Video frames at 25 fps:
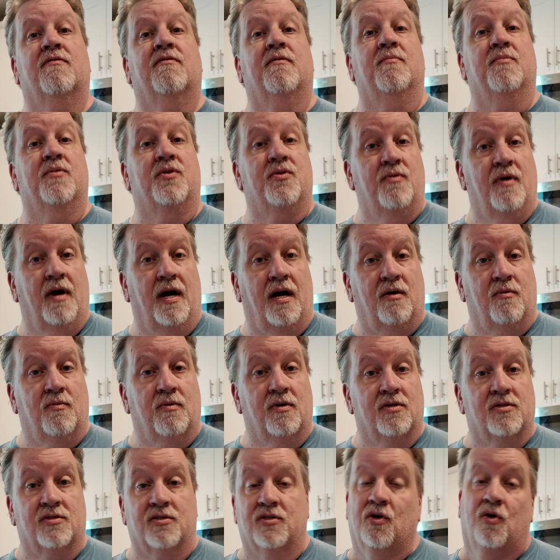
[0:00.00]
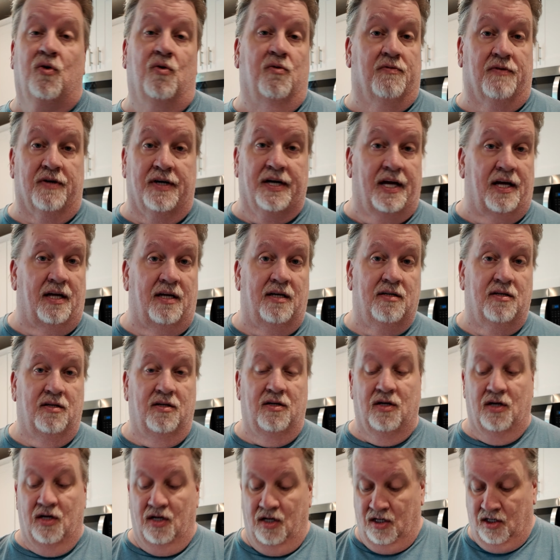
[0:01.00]
from 3 hours to overnight.
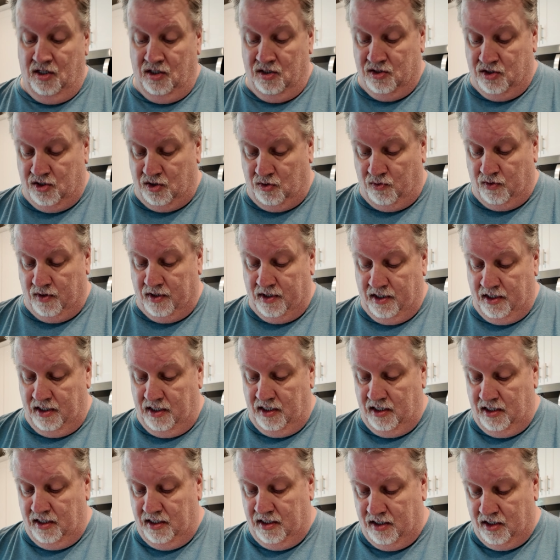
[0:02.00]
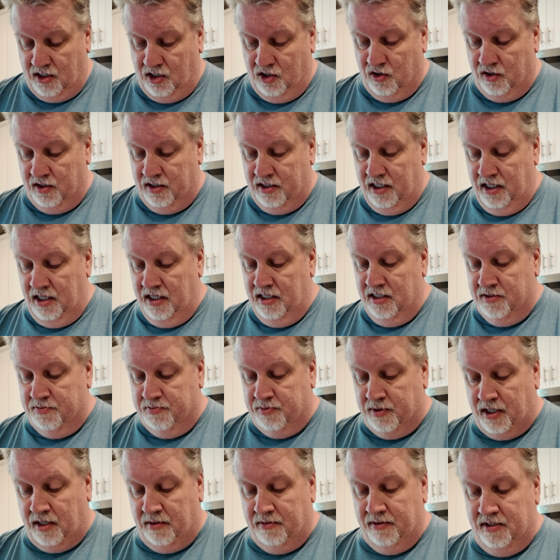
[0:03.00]
So we're gonna cook these
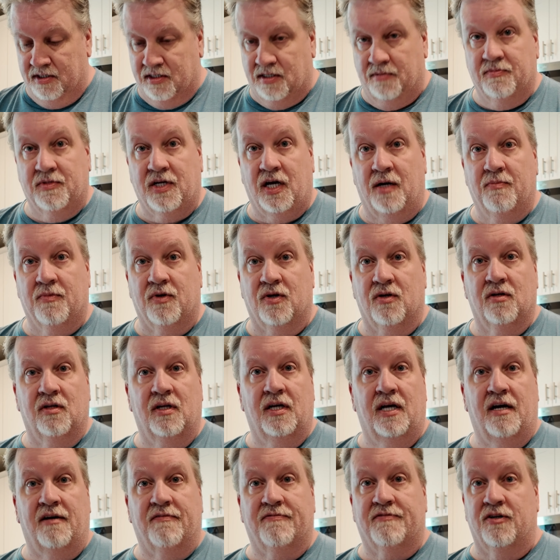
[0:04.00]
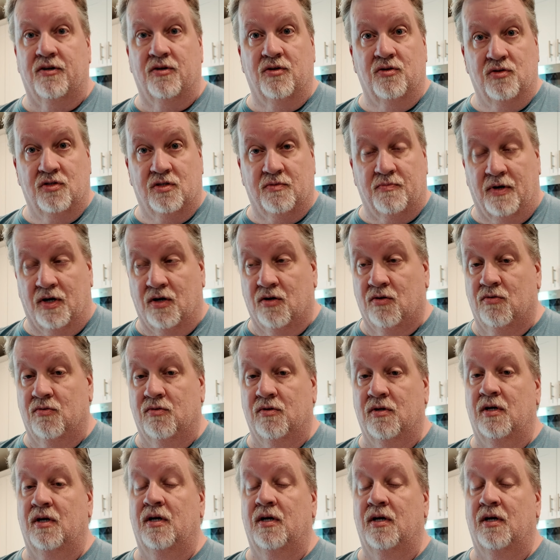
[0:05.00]
probably sometime early afternoon tomorrow.